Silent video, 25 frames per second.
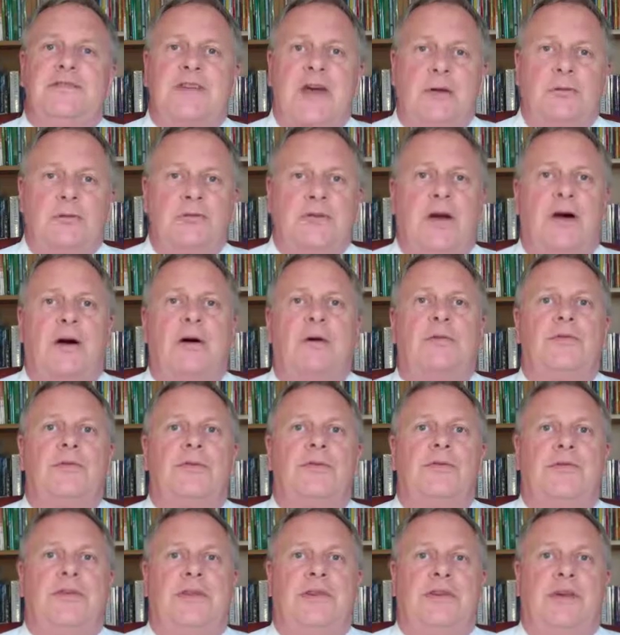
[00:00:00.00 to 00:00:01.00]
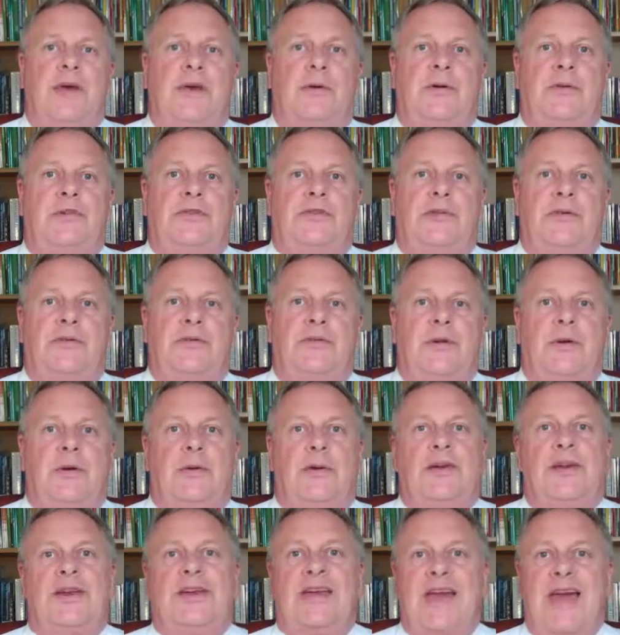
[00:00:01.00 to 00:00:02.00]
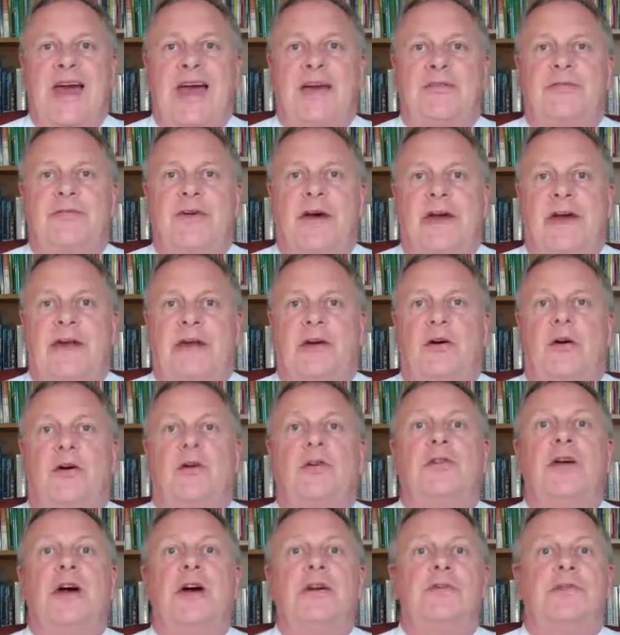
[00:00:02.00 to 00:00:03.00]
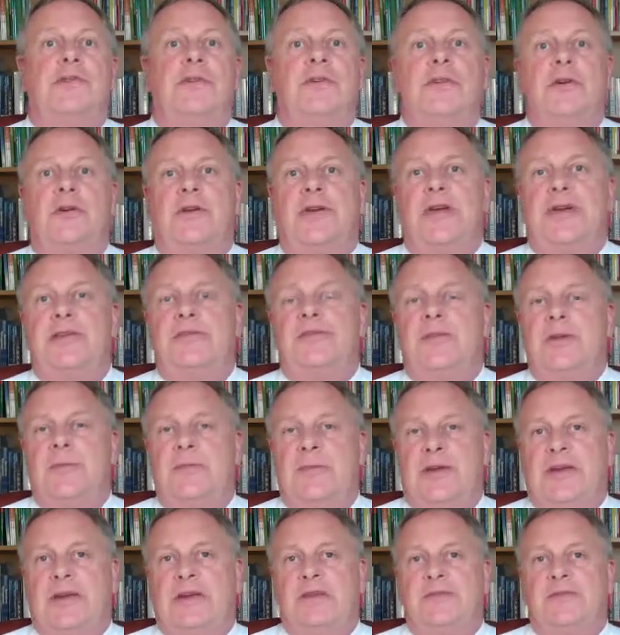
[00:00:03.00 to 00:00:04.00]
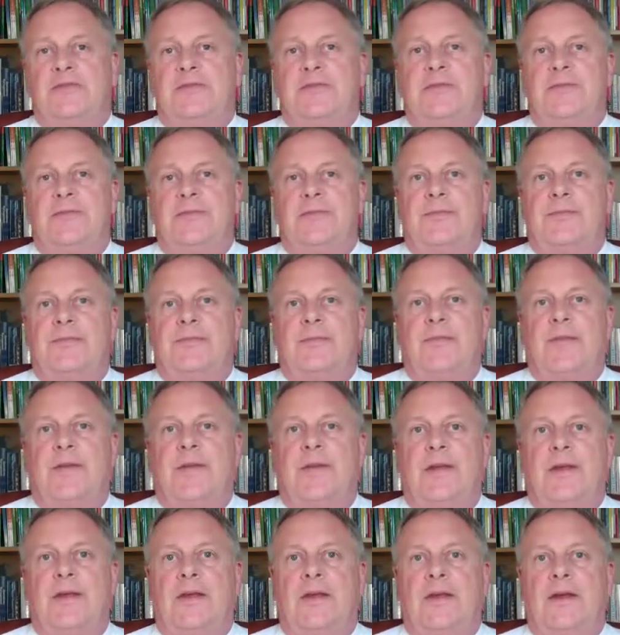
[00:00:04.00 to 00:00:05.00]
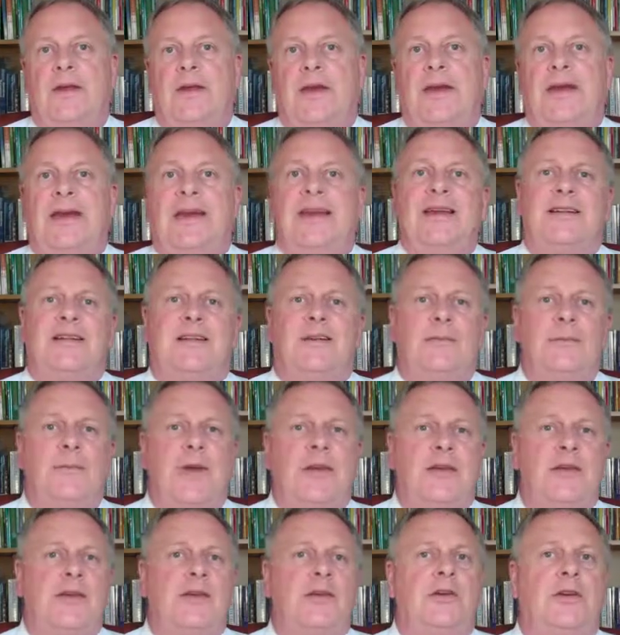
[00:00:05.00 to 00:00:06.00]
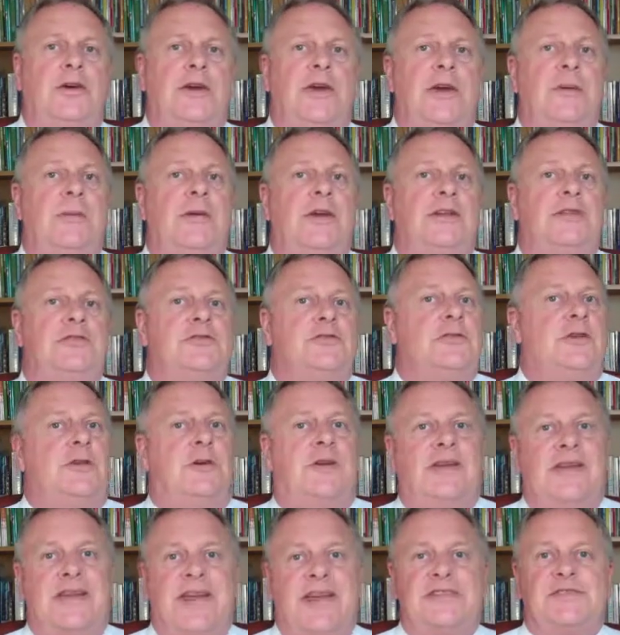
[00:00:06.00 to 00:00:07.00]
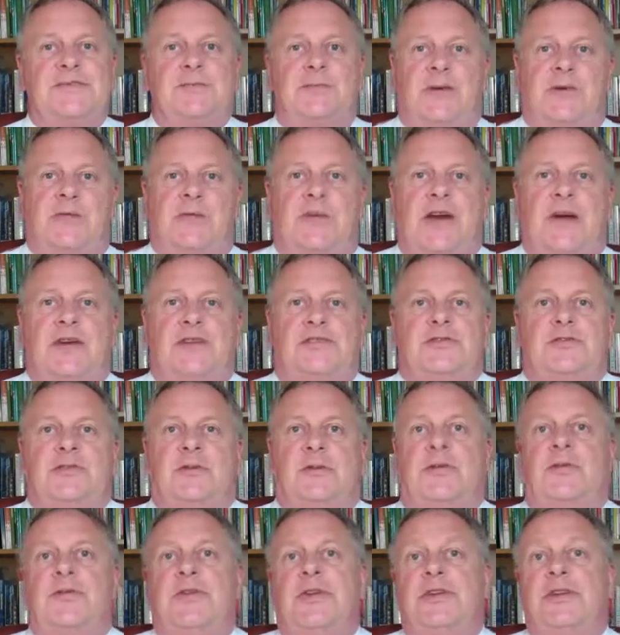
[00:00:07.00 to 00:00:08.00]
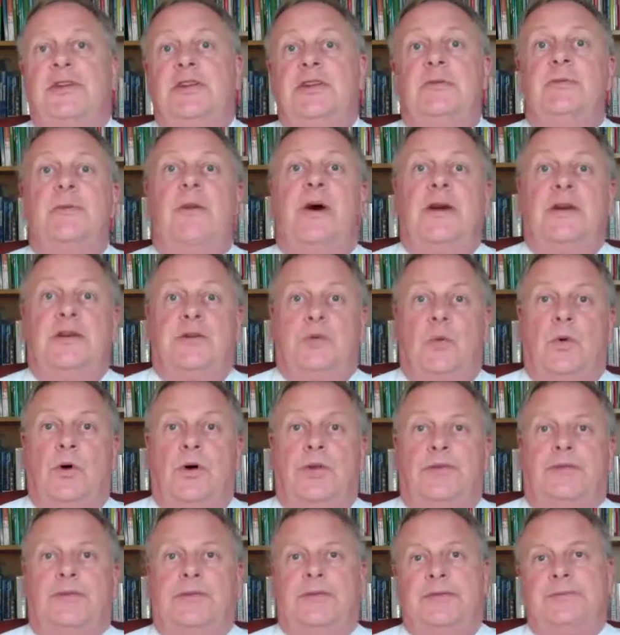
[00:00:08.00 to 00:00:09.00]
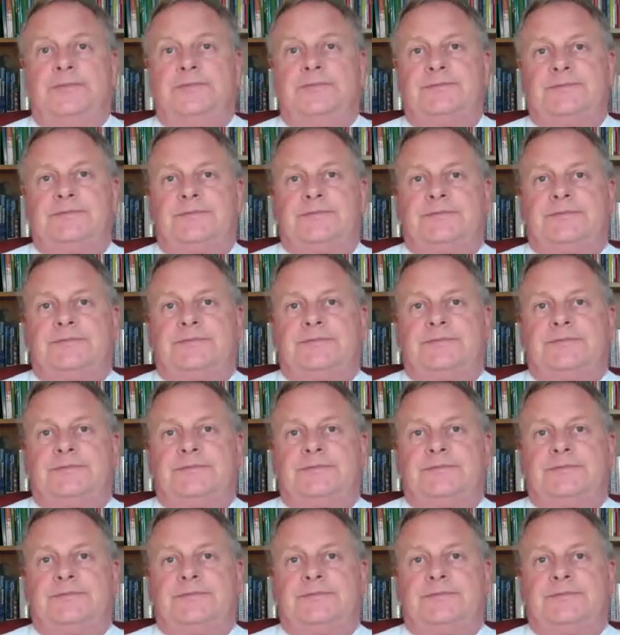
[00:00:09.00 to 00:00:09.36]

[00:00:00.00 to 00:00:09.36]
Don't hold the video interview in a cafe or overlooking the beach. It'll make your image look less professional than you might want.